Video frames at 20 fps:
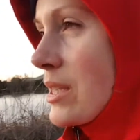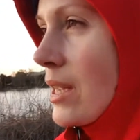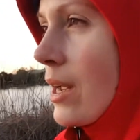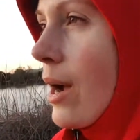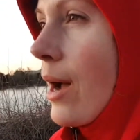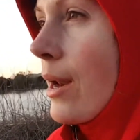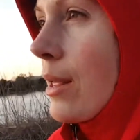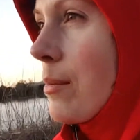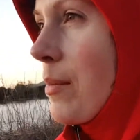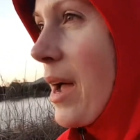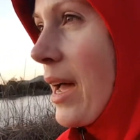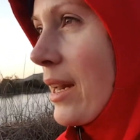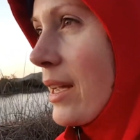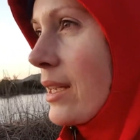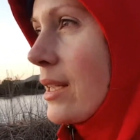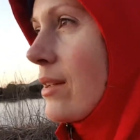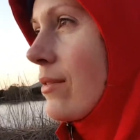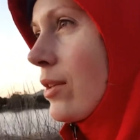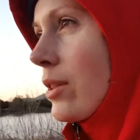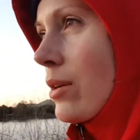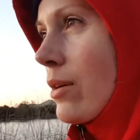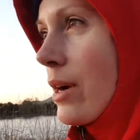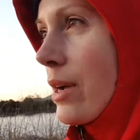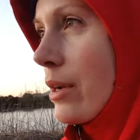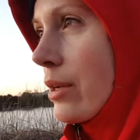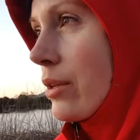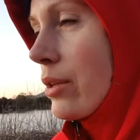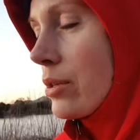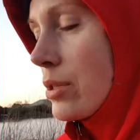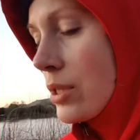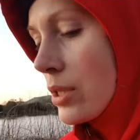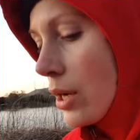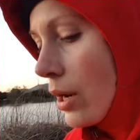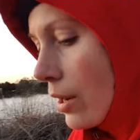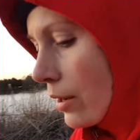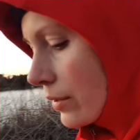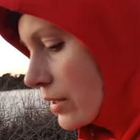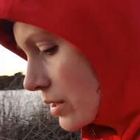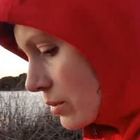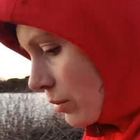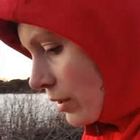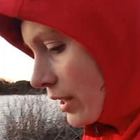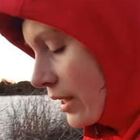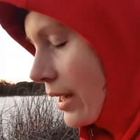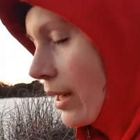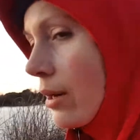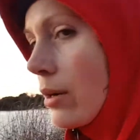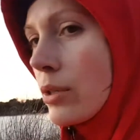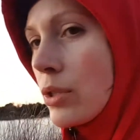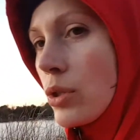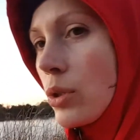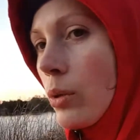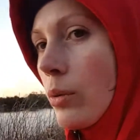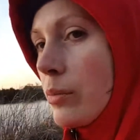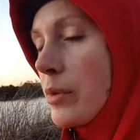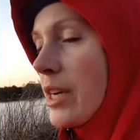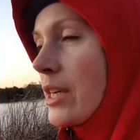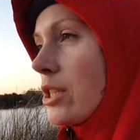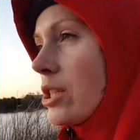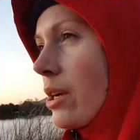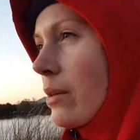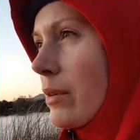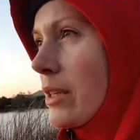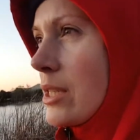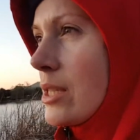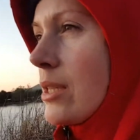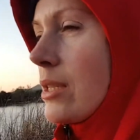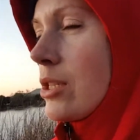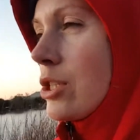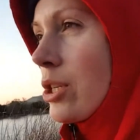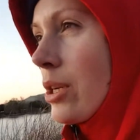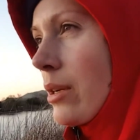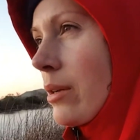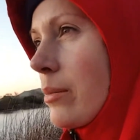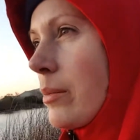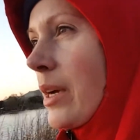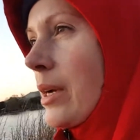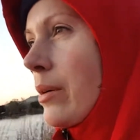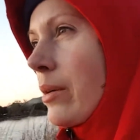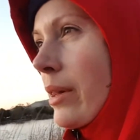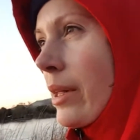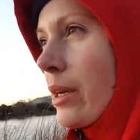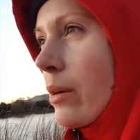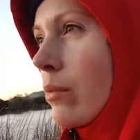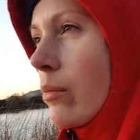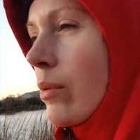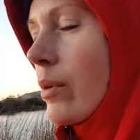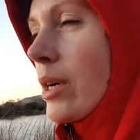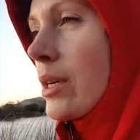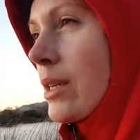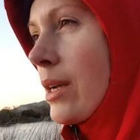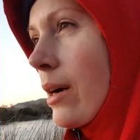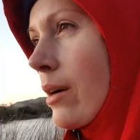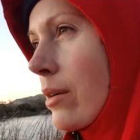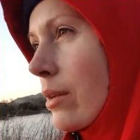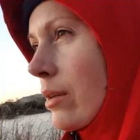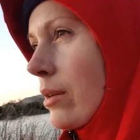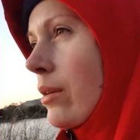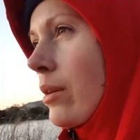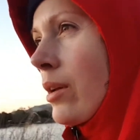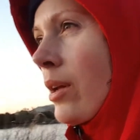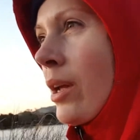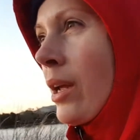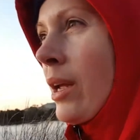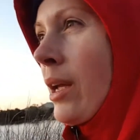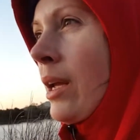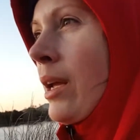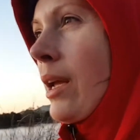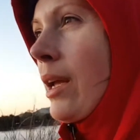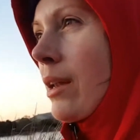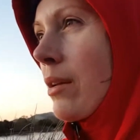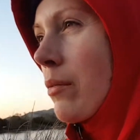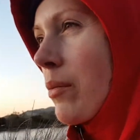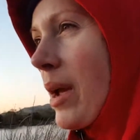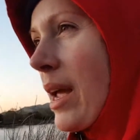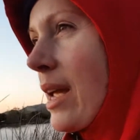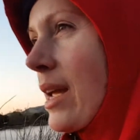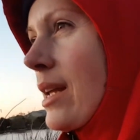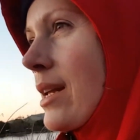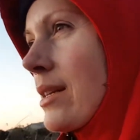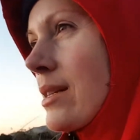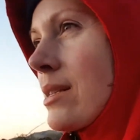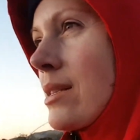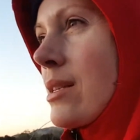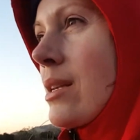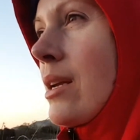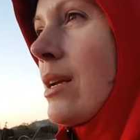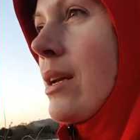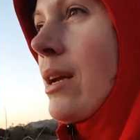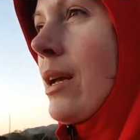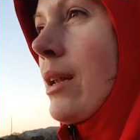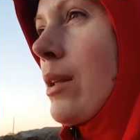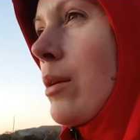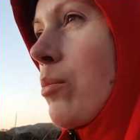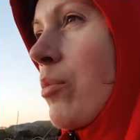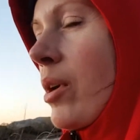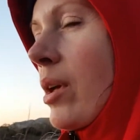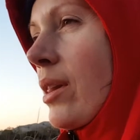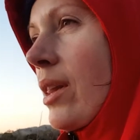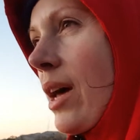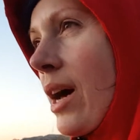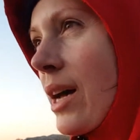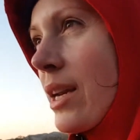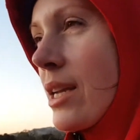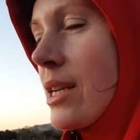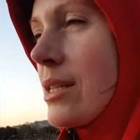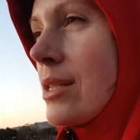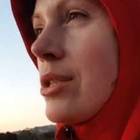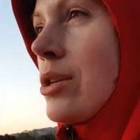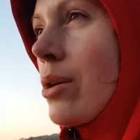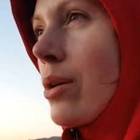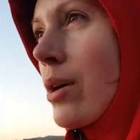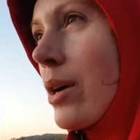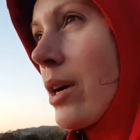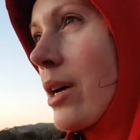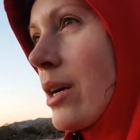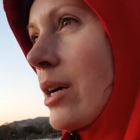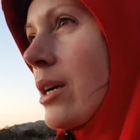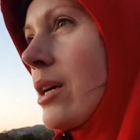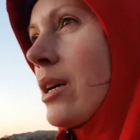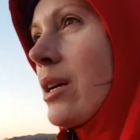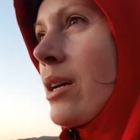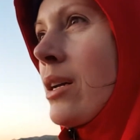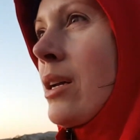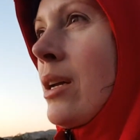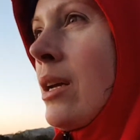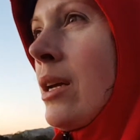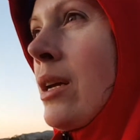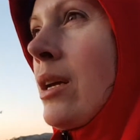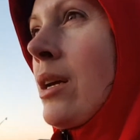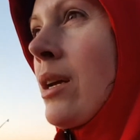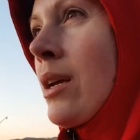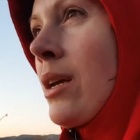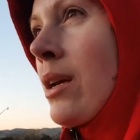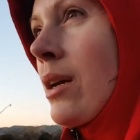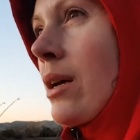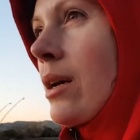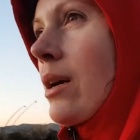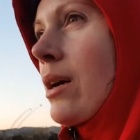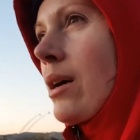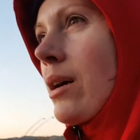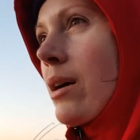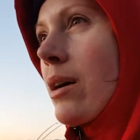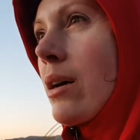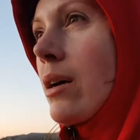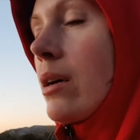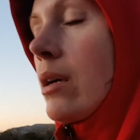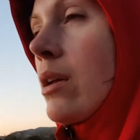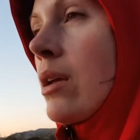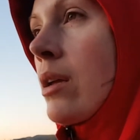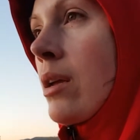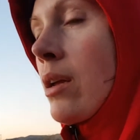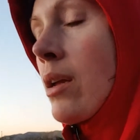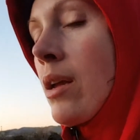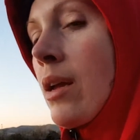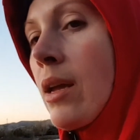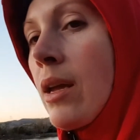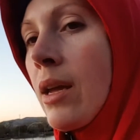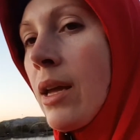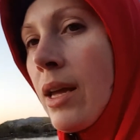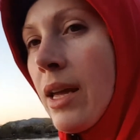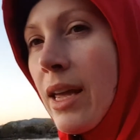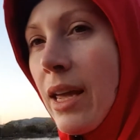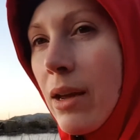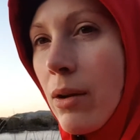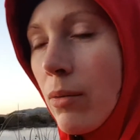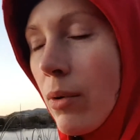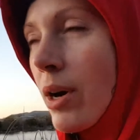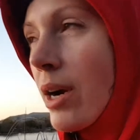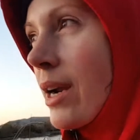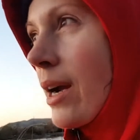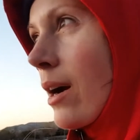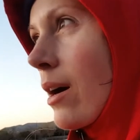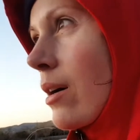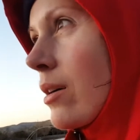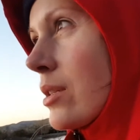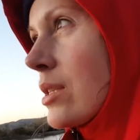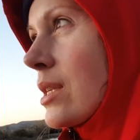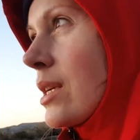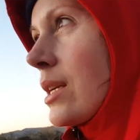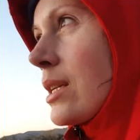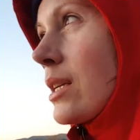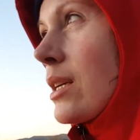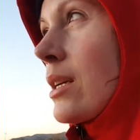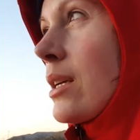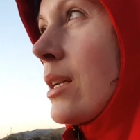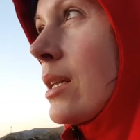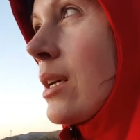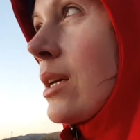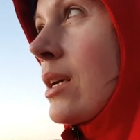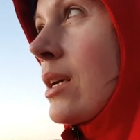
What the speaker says: automatic, even though I used to always work out so much. I went to the gym. I like worked out in weights. I did Pilates, yoga, HIIT workouts. I did